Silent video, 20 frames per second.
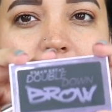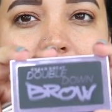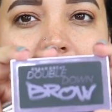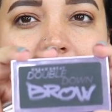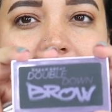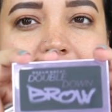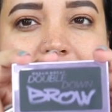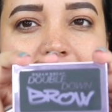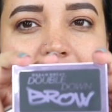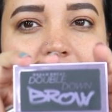where
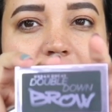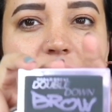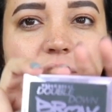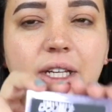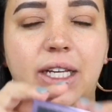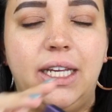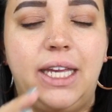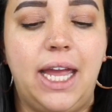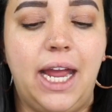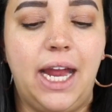I didn't
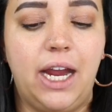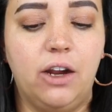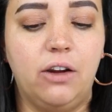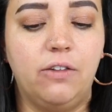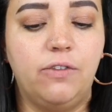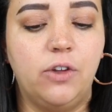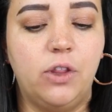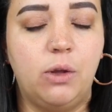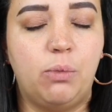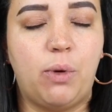really care
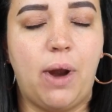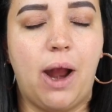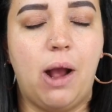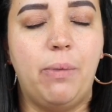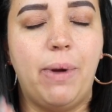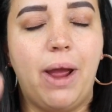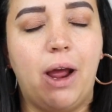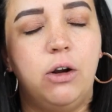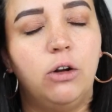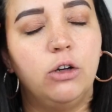for the brow
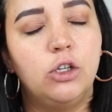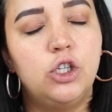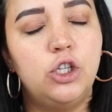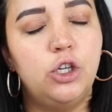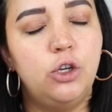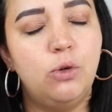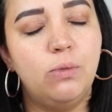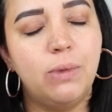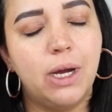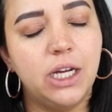powder
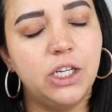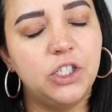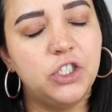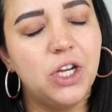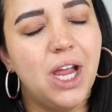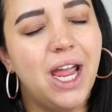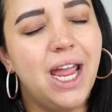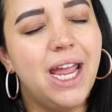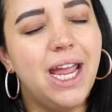too much.